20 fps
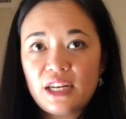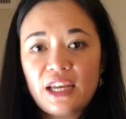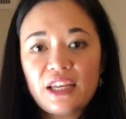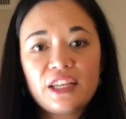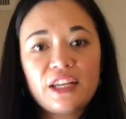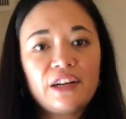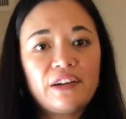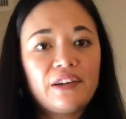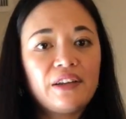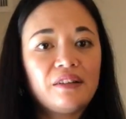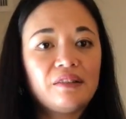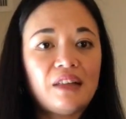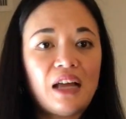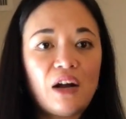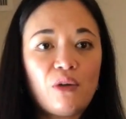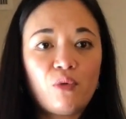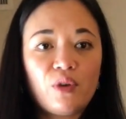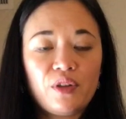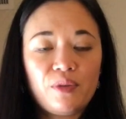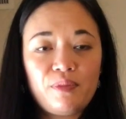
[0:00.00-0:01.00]
I carry a
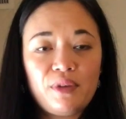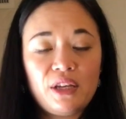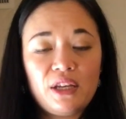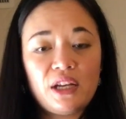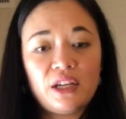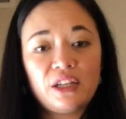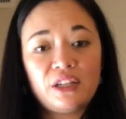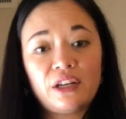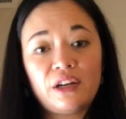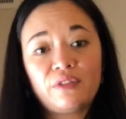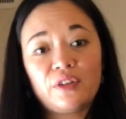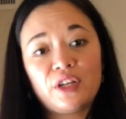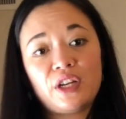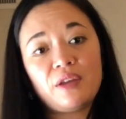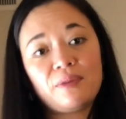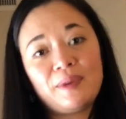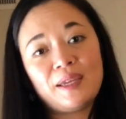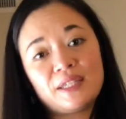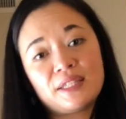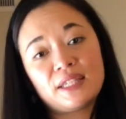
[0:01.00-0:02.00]
lot with me on an
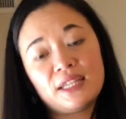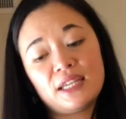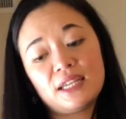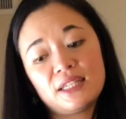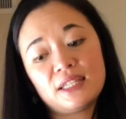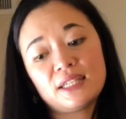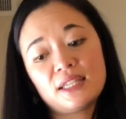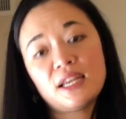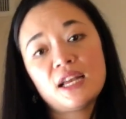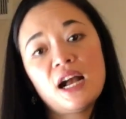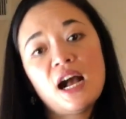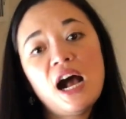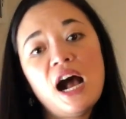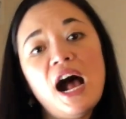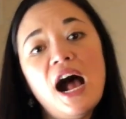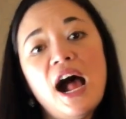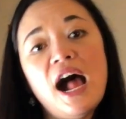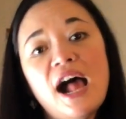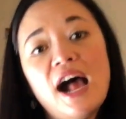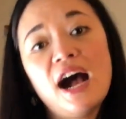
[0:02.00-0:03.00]
everyday basis,
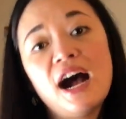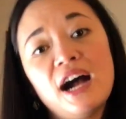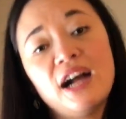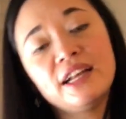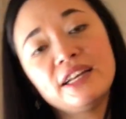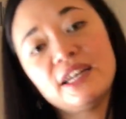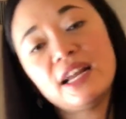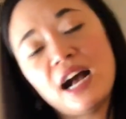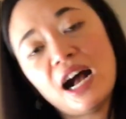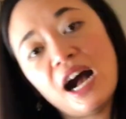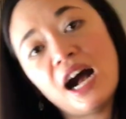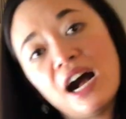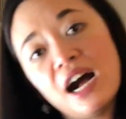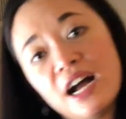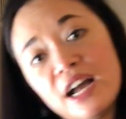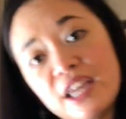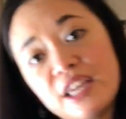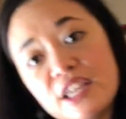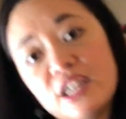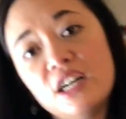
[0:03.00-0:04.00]
and
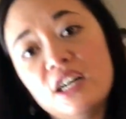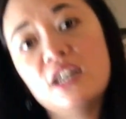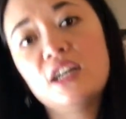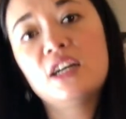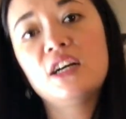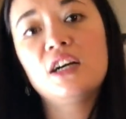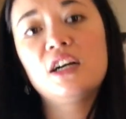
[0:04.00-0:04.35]
I